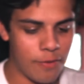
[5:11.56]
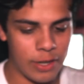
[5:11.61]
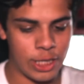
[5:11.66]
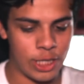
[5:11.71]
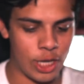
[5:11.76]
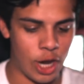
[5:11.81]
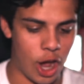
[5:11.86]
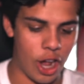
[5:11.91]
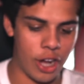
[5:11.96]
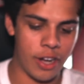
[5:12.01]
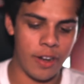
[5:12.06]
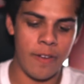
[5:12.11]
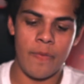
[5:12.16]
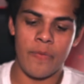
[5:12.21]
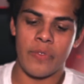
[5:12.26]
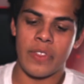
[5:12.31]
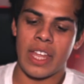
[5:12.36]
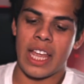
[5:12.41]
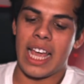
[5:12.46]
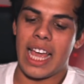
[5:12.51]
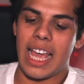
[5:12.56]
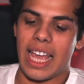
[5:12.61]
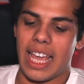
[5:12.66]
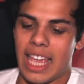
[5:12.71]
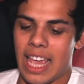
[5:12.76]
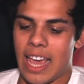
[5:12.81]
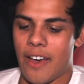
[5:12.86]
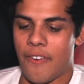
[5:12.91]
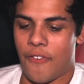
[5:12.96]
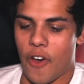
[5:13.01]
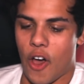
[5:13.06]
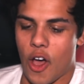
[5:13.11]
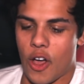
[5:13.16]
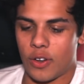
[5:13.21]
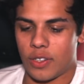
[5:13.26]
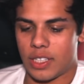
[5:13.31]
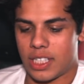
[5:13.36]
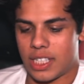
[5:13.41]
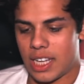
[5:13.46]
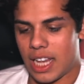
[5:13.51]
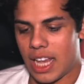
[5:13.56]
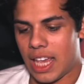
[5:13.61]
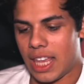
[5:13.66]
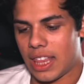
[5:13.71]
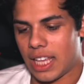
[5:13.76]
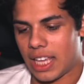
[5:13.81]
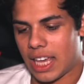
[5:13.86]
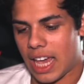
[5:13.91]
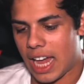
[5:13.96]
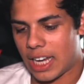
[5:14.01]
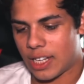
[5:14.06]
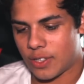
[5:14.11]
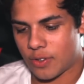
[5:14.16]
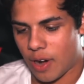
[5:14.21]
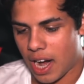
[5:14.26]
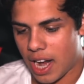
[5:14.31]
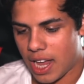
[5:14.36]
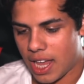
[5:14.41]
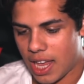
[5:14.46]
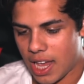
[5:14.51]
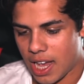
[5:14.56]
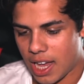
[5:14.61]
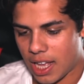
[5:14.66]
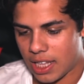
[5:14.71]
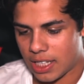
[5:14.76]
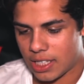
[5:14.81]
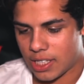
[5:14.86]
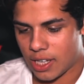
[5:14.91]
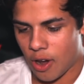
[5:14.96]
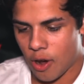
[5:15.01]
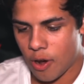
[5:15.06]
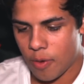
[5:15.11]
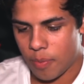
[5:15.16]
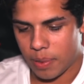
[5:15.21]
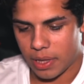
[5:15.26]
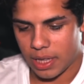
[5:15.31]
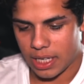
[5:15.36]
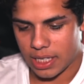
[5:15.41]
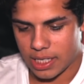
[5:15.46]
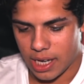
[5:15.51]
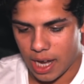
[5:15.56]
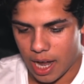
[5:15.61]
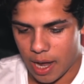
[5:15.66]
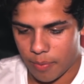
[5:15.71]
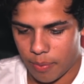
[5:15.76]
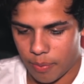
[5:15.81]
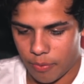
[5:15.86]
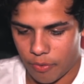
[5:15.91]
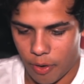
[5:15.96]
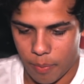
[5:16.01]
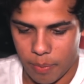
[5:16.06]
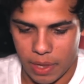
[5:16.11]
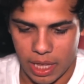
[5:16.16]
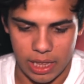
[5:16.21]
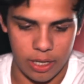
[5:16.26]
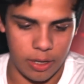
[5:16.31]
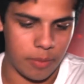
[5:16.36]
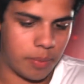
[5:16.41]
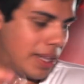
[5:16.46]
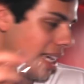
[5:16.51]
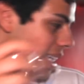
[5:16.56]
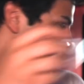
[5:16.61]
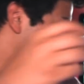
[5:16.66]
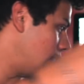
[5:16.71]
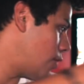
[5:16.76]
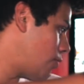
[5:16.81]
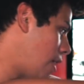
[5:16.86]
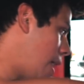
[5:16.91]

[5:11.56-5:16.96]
Vuitton earphones in the case right here. Let's open this up from the little plastic